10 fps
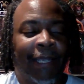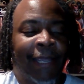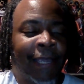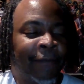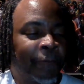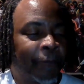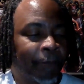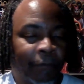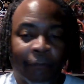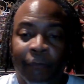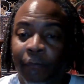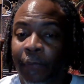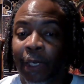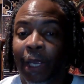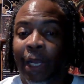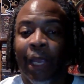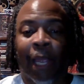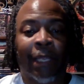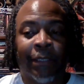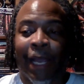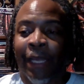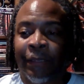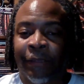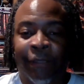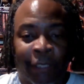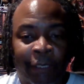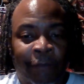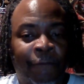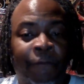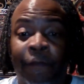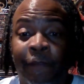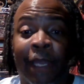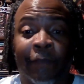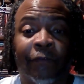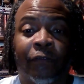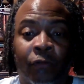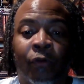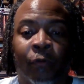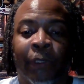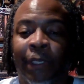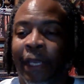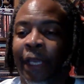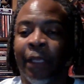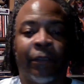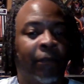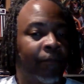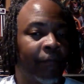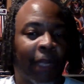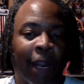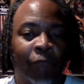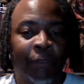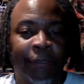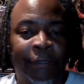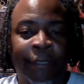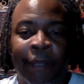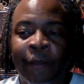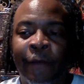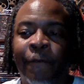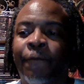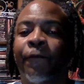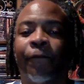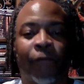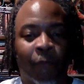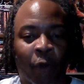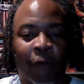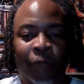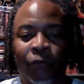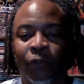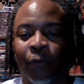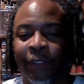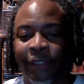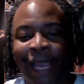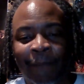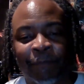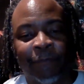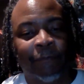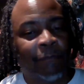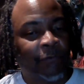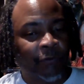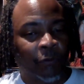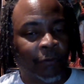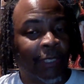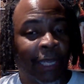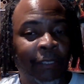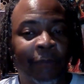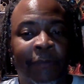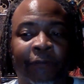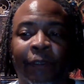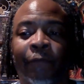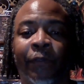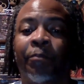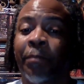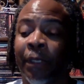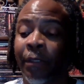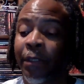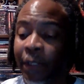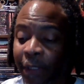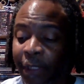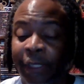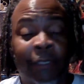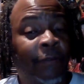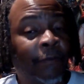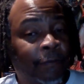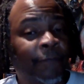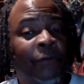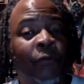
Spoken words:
and I love that story, and I would love for Marvel to adapt certain elements of it. But again, there's a